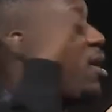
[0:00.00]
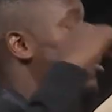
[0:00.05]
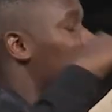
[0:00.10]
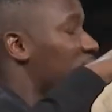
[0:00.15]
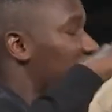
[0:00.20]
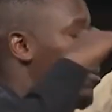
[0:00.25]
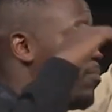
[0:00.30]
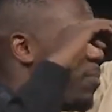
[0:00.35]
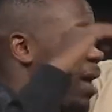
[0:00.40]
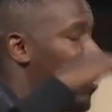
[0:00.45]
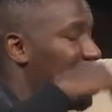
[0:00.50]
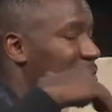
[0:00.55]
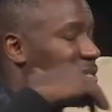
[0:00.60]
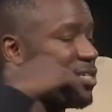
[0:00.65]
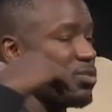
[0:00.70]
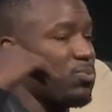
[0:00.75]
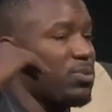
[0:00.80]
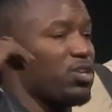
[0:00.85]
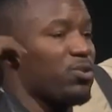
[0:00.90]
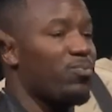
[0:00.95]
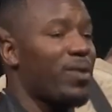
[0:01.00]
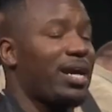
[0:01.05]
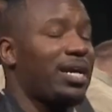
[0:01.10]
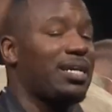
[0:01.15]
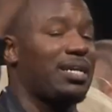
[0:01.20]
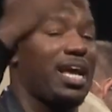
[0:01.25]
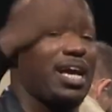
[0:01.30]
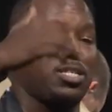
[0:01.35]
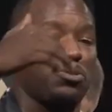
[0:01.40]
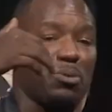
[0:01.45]
uh, the Bible says, when you
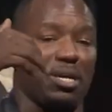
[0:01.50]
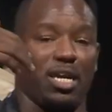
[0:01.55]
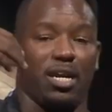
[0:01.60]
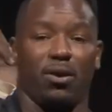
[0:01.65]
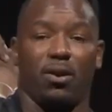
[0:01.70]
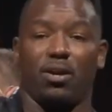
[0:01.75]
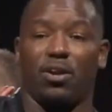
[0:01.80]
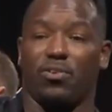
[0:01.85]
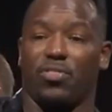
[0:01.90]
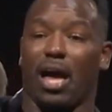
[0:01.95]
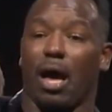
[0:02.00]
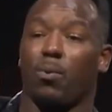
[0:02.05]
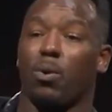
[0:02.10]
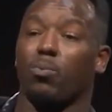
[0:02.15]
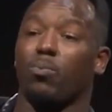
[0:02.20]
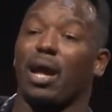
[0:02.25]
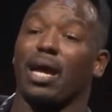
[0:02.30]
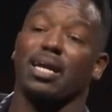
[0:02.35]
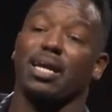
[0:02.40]
recognize me here on earth, I will